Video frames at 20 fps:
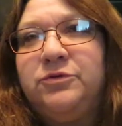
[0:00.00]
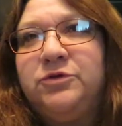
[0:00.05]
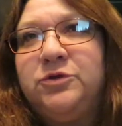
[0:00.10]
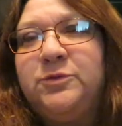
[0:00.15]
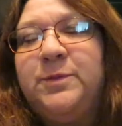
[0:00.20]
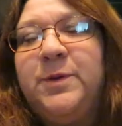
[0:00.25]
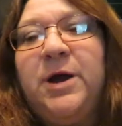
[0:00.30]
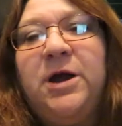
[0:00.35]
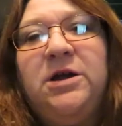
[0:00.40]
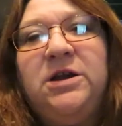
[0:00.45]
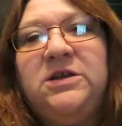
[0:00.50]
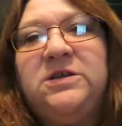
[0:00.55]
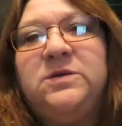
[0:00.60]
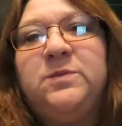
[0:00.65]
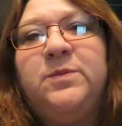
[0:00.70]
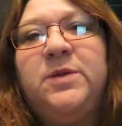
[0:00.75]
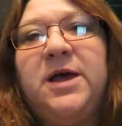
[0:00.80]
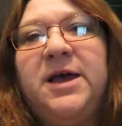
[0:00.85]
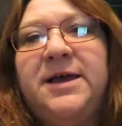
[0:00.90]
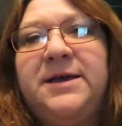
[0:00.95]
Their party
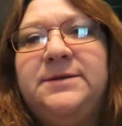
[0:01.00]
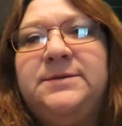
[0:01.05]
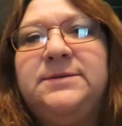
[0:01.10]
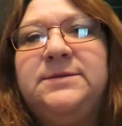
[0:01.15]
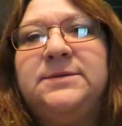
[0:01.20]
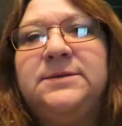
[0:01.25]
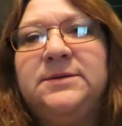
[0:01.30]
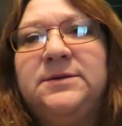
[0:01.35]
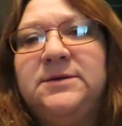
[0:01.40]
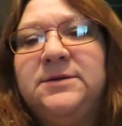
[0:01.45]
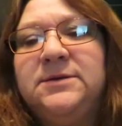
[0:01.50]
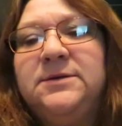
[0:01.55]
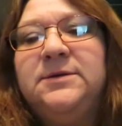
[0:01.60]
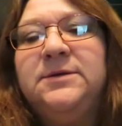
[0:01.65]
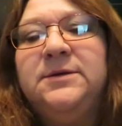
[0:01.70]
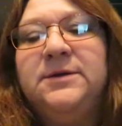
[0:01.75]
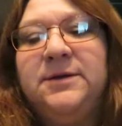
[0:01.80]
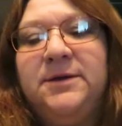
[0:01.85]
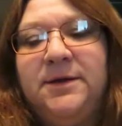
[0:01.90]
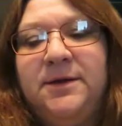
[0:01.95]
supplies.
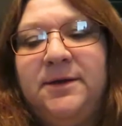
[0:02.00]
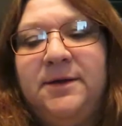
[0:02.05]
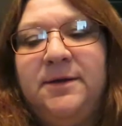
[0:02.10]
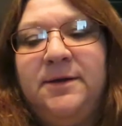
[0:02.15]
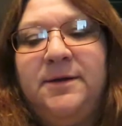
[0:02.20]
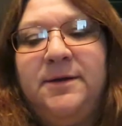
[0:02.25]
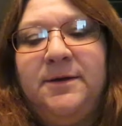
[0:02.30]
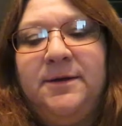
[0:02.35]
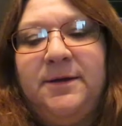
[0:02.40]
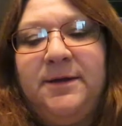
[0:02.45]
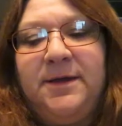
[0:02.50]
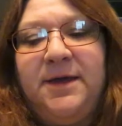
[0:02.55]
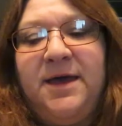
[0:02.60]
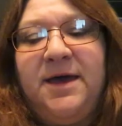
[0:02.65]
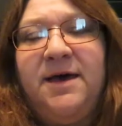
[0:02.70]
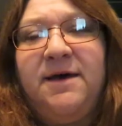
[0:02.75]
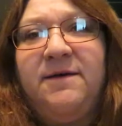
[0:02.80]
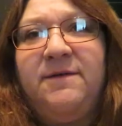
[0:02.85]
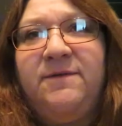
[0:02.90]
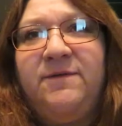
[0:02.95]

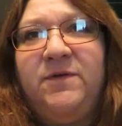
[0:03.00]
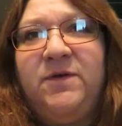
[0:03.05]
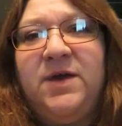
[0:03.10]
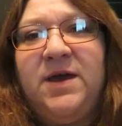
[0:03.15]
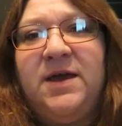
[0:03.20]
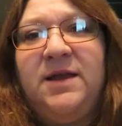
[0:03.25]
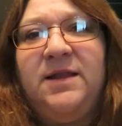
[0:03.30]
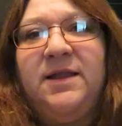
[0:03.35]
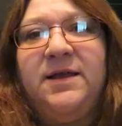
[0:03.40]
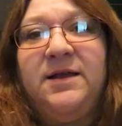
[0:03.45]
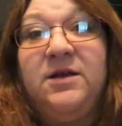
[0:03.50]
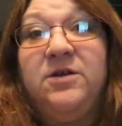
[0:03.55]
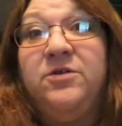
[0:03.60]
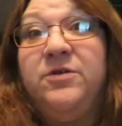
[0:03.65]
Yeah, if you had like a